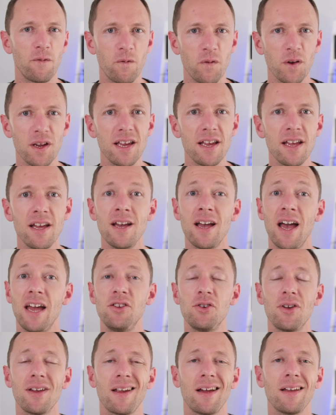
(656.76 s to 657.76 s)
fee
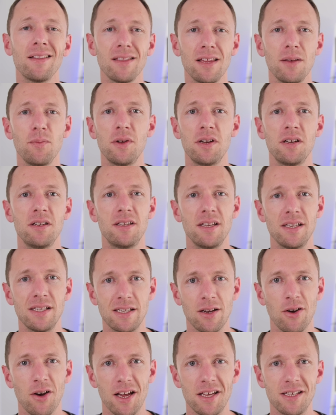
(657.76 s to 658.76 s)
and you get unlimited
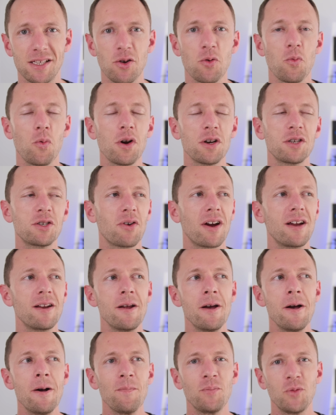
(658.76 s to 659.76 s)
design. So it works
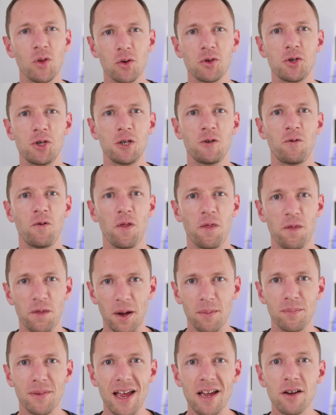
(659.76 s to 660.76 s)
great, not just for
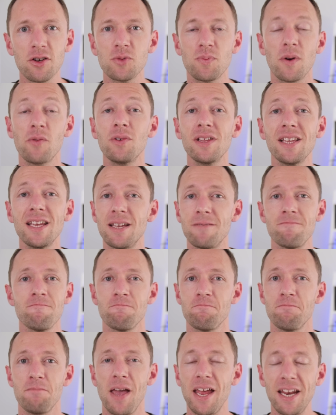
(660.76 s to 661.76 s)
thumbnails, but really
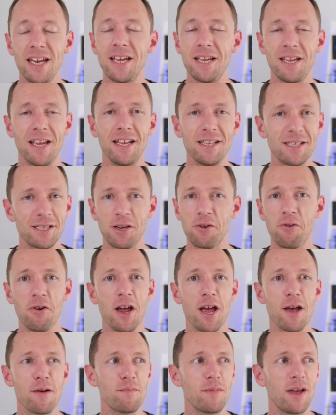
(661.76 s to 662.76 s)
any
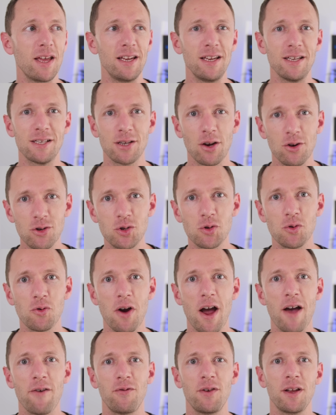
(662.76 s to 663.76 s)
Instagram, any social
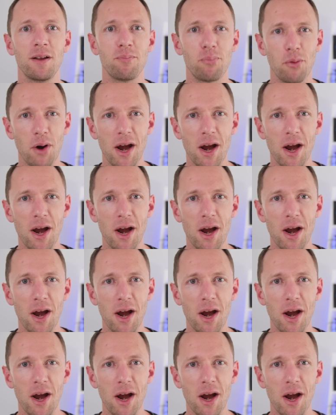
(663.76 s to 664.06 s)
graphic,